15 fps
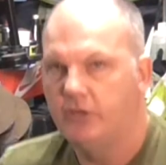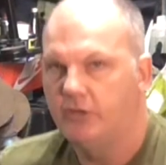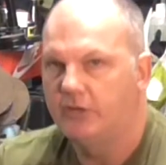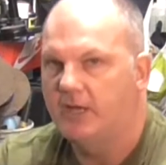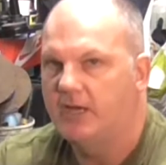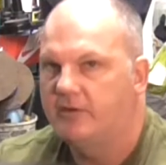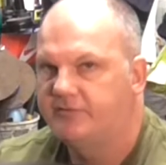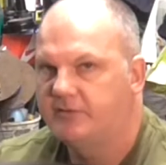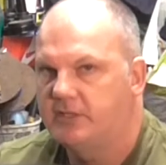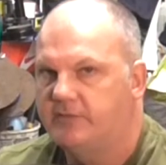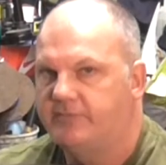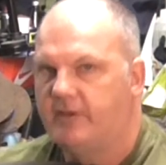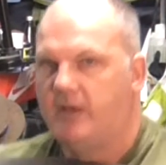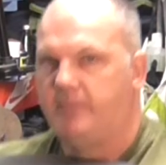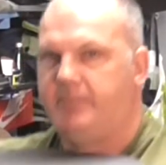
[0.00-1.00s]
You'd have to
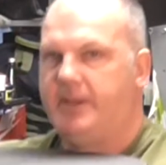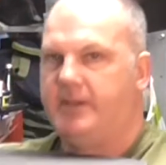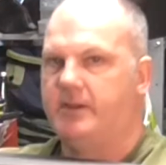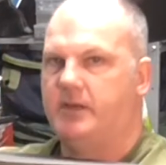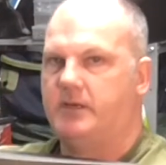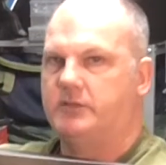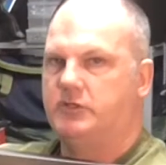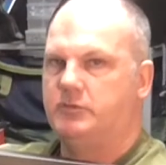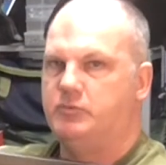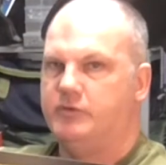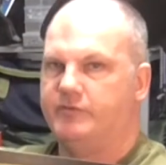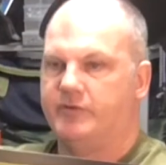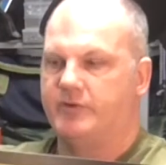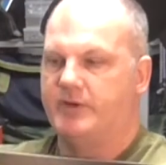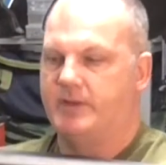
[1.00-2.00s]
give it a bear hug to
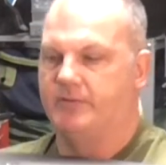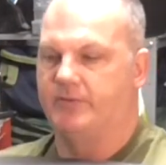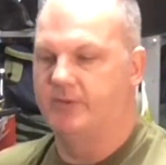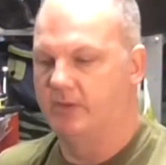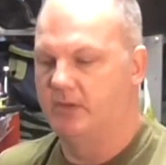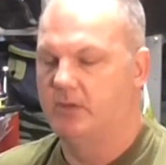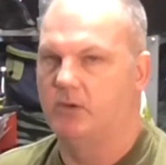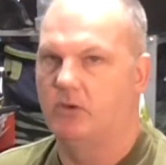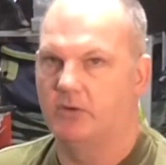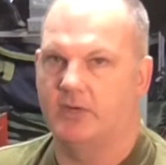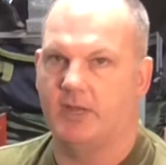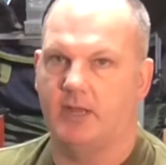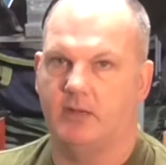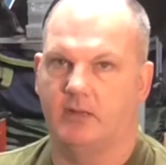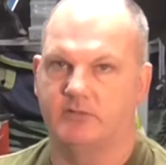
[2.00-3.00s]
move around, or
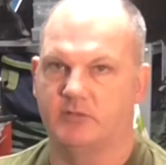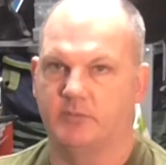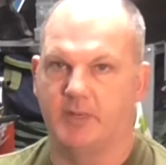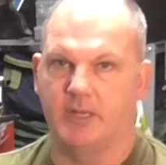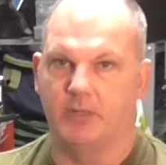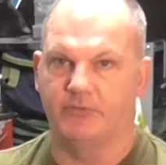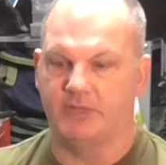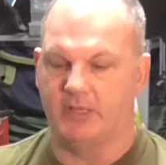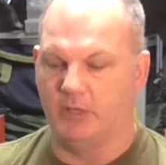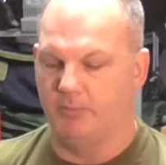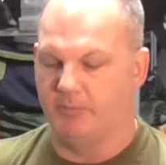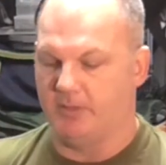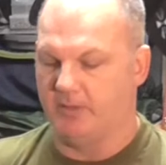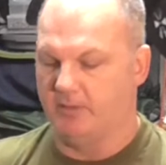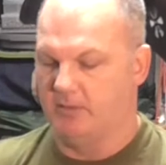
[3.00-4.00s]
get someone else to
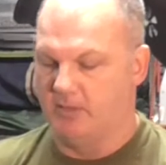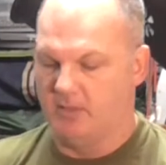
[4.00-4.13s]
help you.